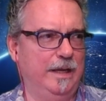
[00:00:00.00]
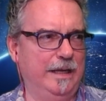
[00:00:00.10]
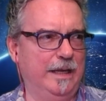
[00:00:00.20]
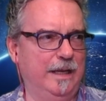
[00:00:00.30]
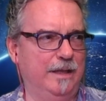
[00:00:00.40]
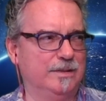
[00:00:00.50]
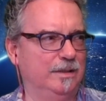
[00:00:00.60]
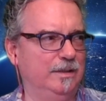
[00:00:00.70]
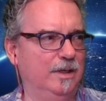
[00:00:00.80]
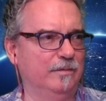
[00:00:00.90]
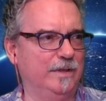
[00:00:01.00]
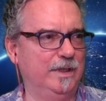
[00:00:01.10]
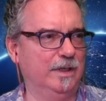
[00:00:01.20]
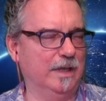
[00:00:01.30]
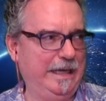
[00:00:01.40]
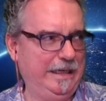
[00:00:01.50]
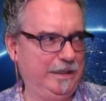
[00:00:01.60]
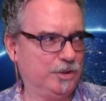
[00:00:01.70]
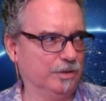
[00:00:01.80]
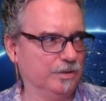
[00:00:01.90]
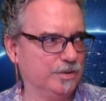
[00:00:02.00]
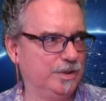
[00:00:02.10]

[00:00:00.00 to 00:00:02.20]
and no vanilla angels,